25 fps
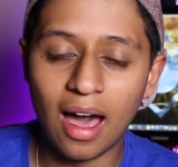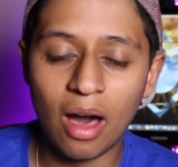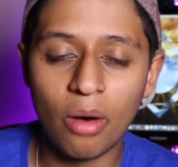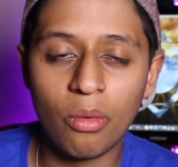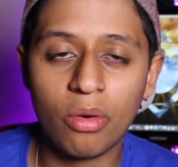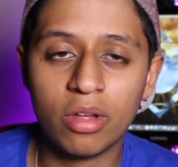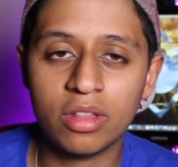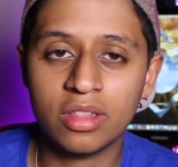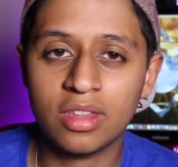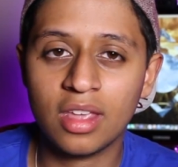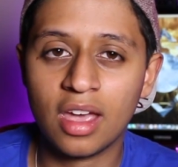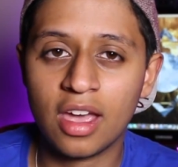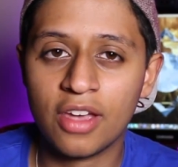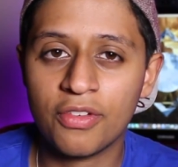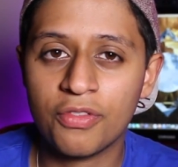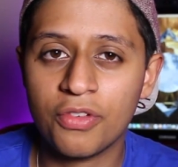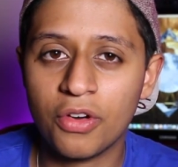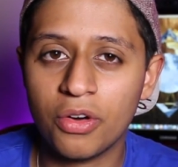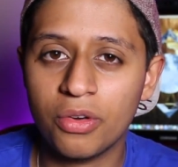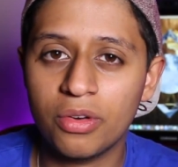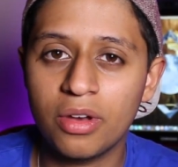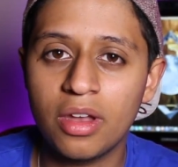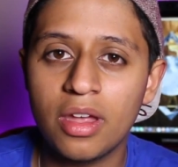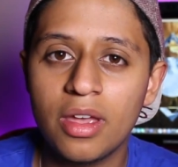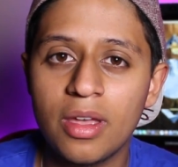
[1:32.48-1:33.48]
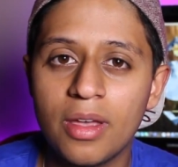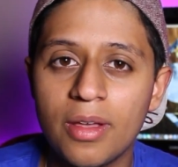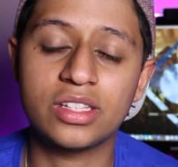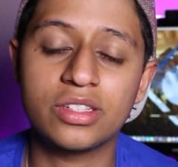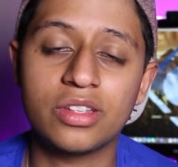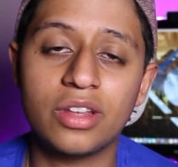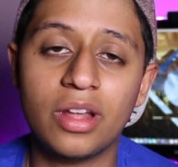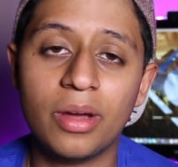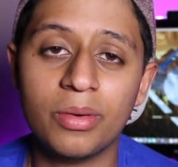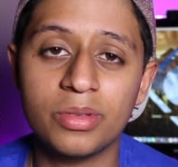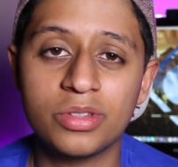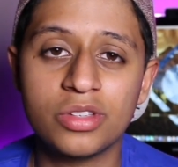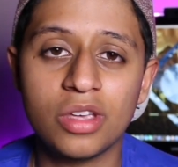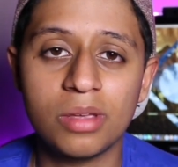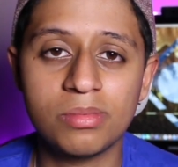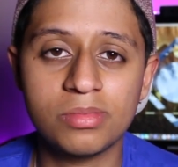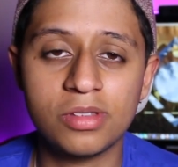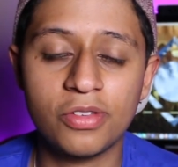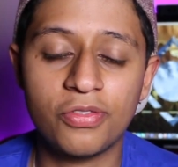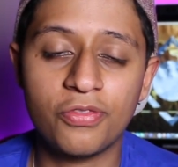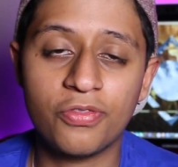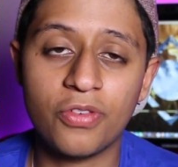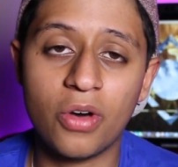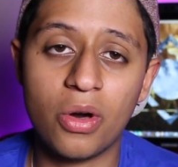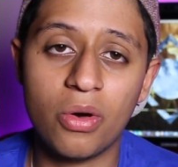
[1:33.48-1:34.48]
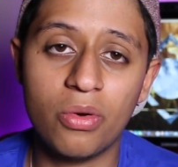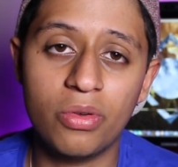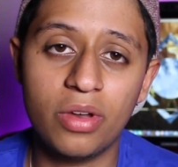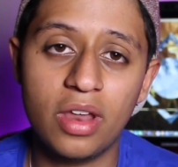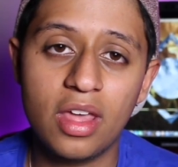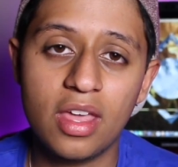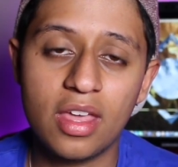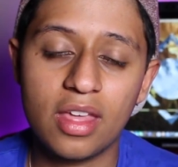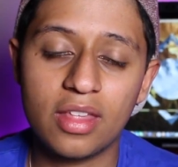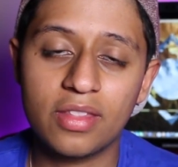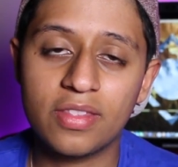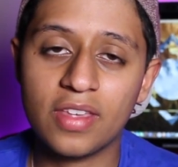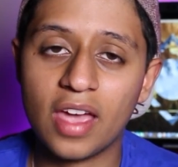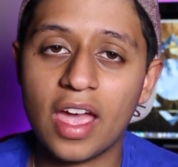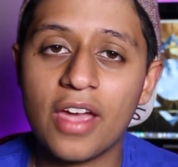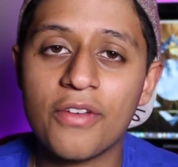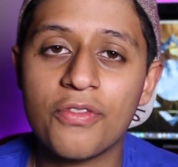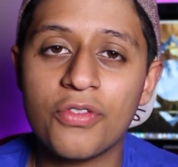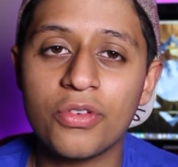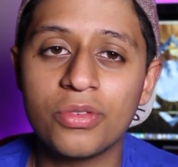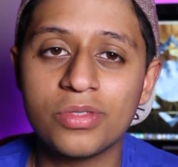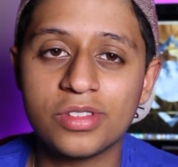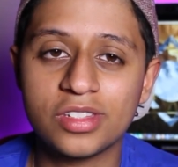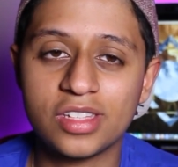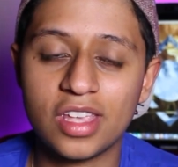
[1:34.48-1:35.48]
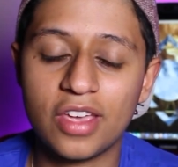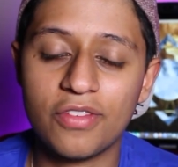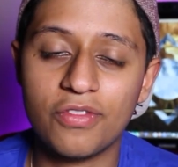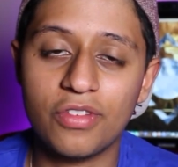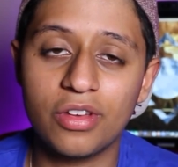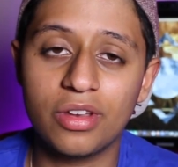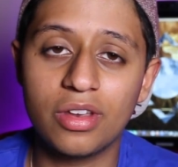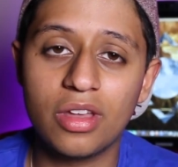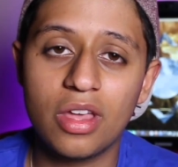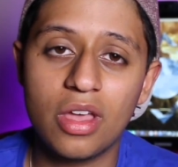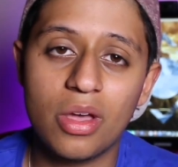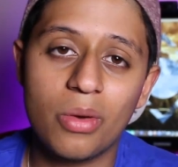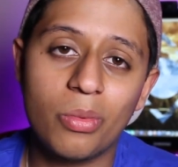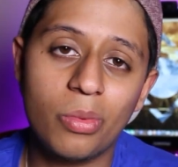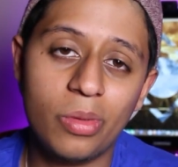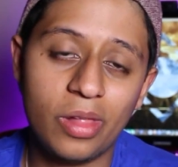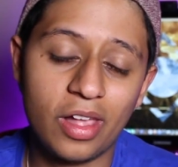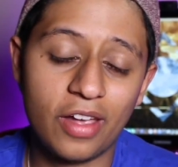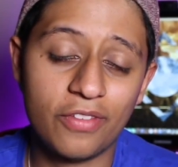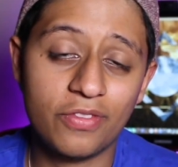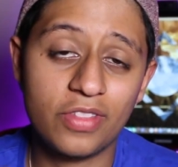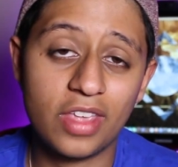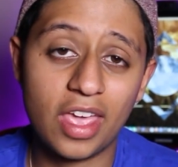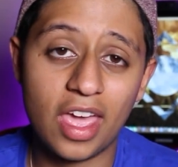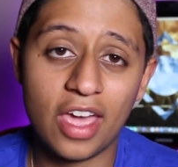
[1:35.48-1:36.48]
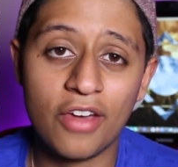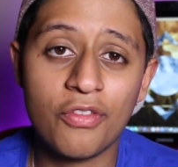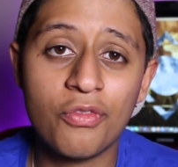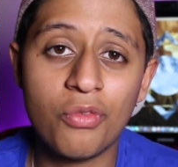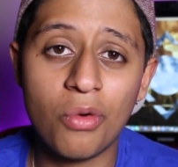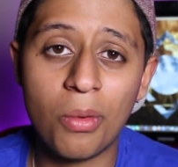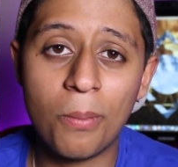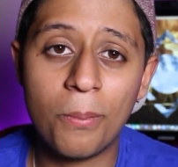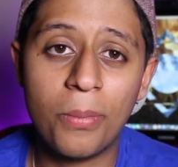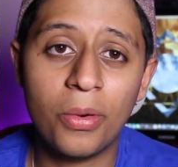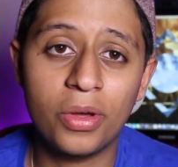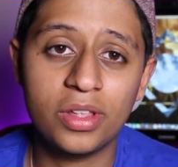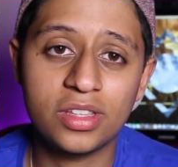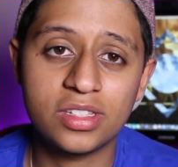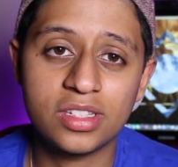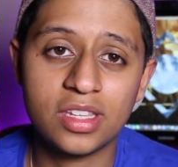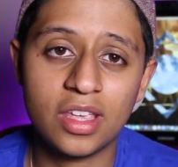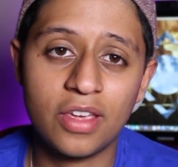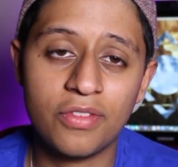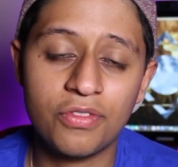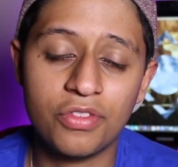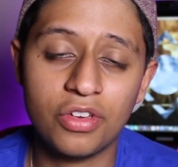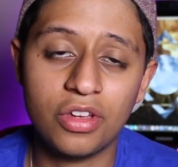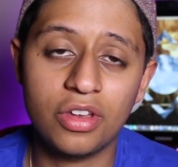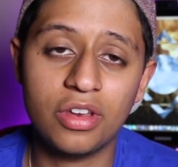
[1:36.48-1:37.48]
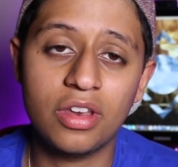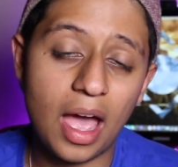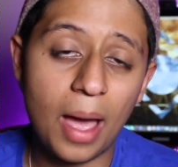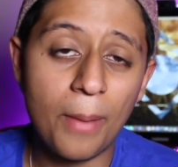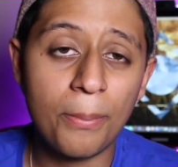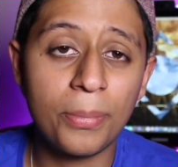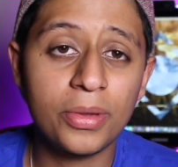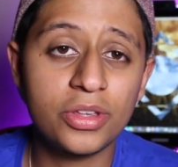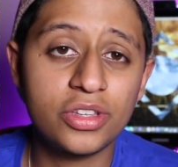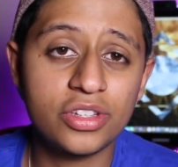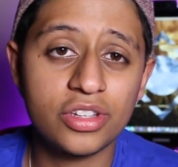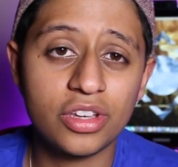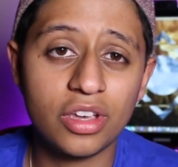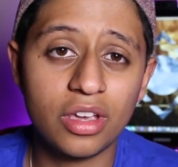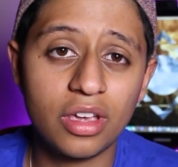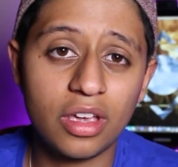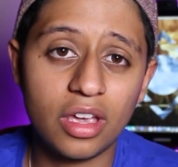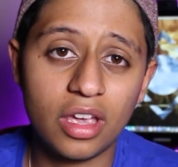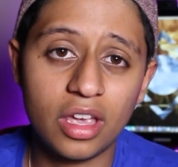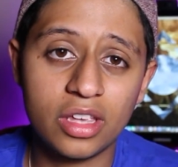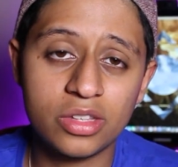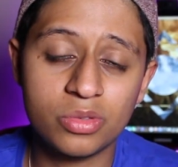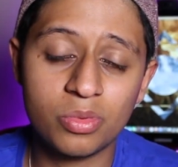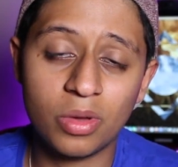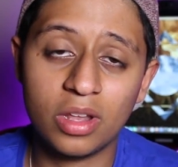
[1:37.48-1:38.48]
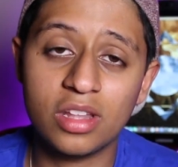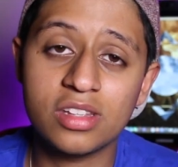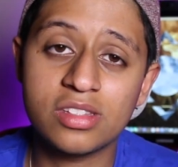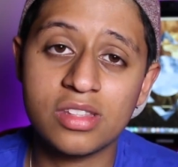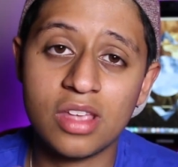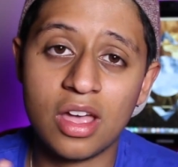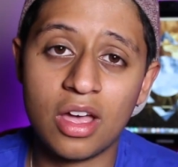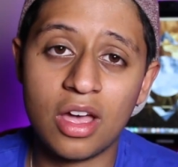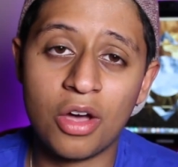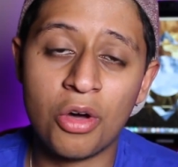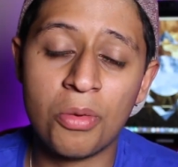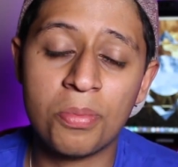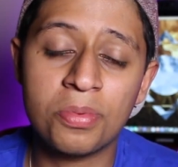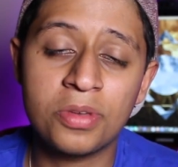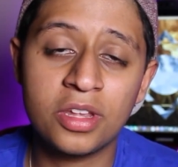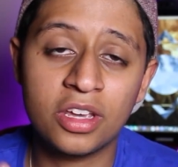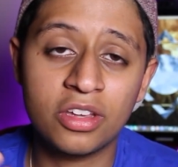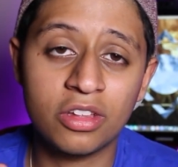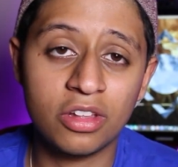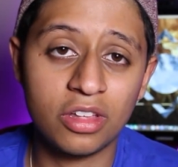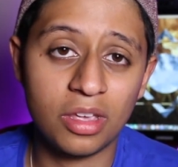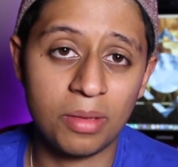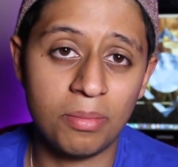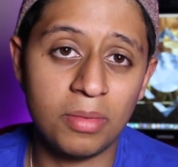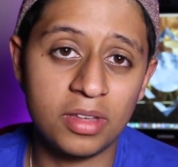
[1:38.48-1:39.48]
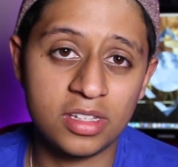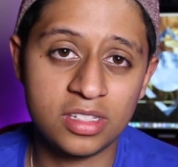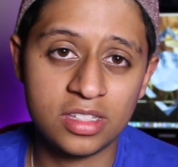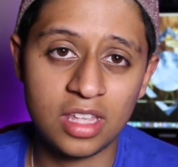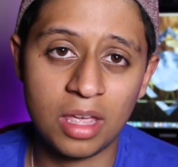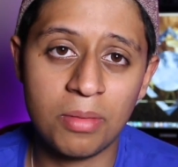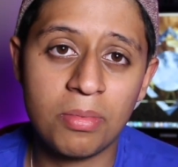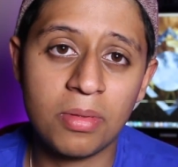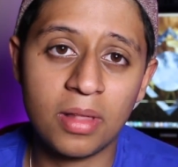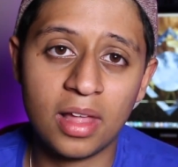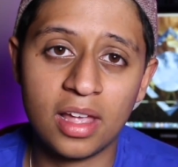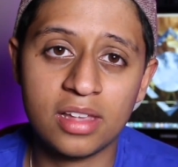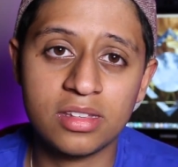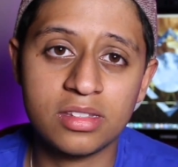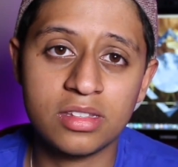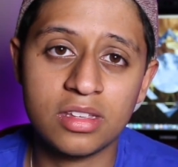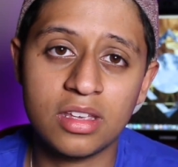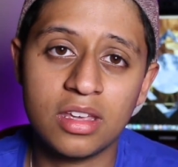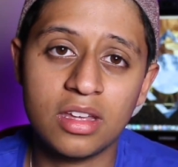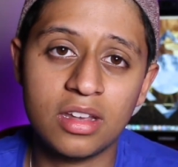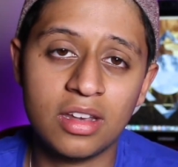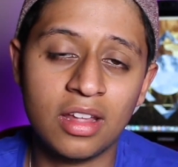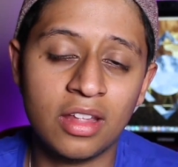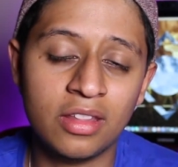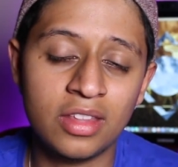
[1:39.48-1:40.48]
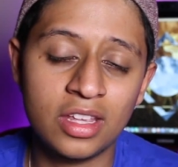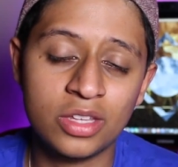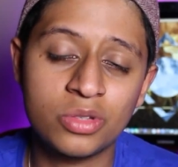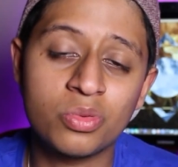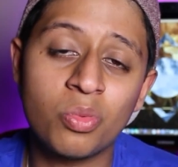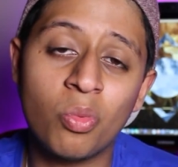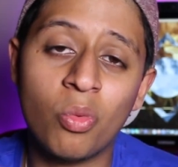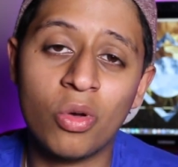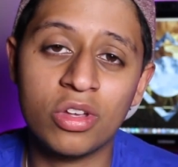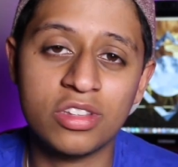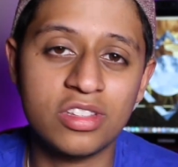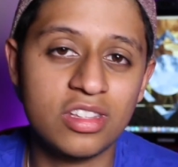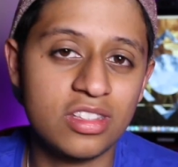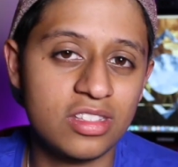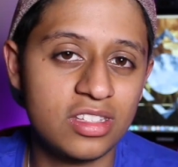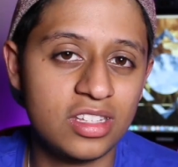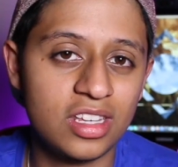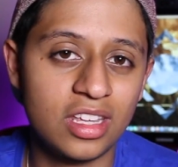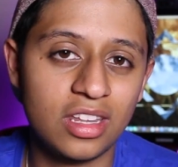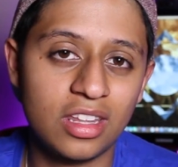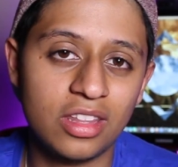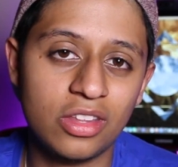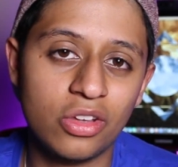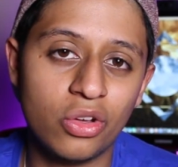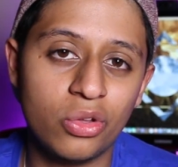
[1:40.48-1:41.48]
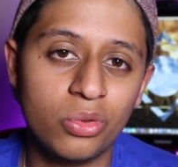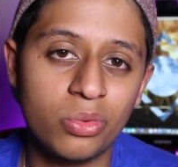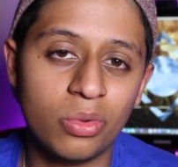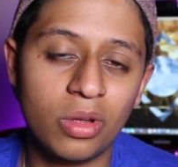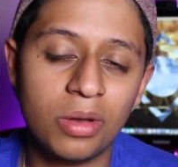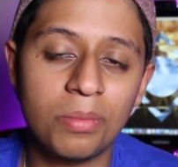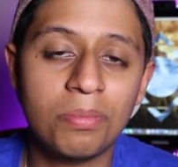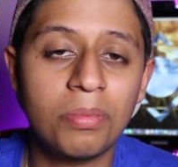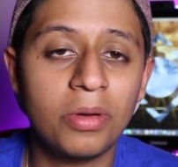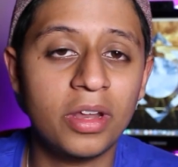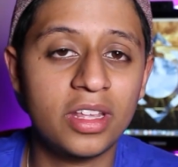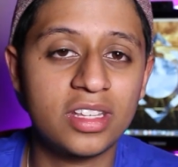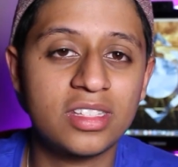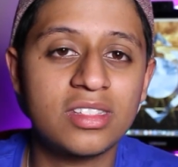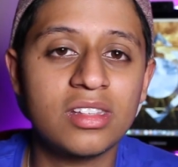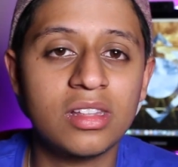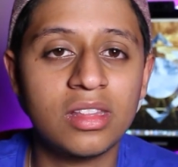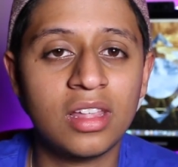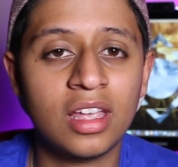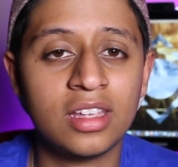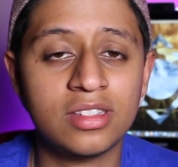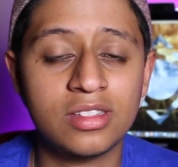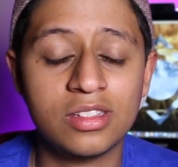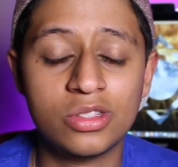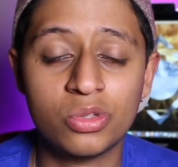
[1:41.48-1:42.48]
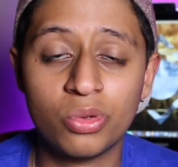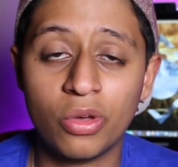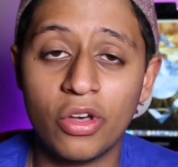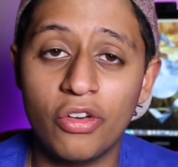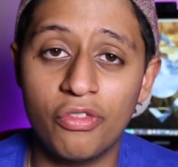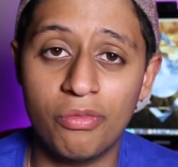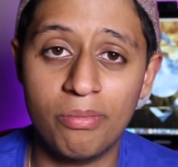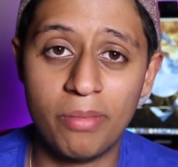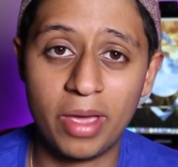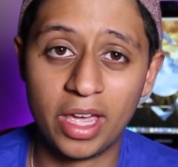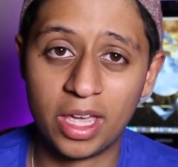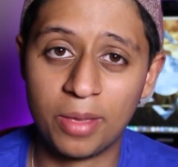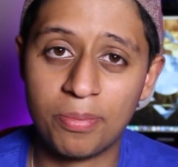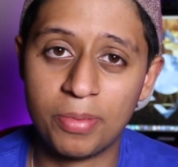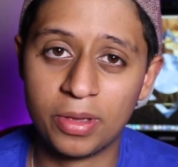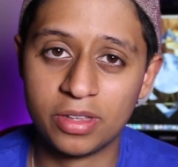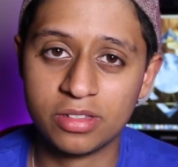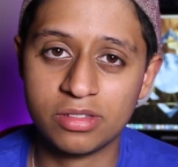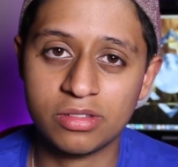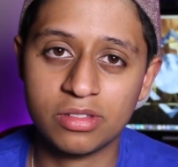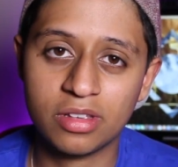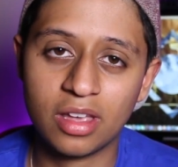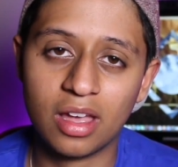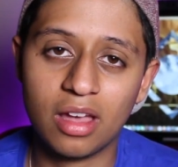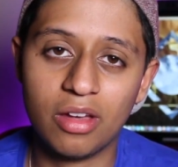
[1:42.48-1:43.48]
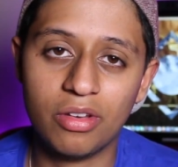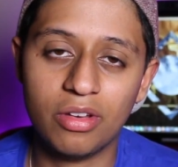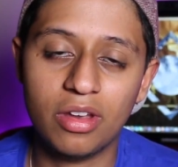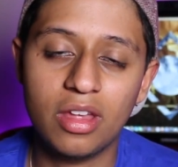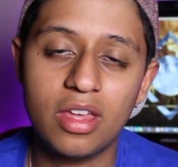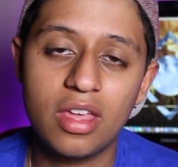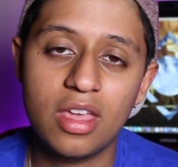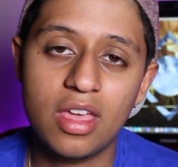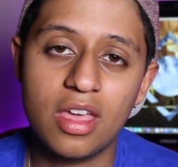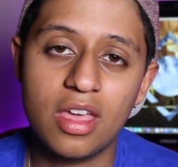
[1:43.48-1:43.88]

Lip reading: out on the iPhone. So now in terms of phone, the iPhone 7 will have the f1.7 aperture as well as the optical image stabilizer. Now this wasn't seen in the old one, but it still has a 12 megapixel count.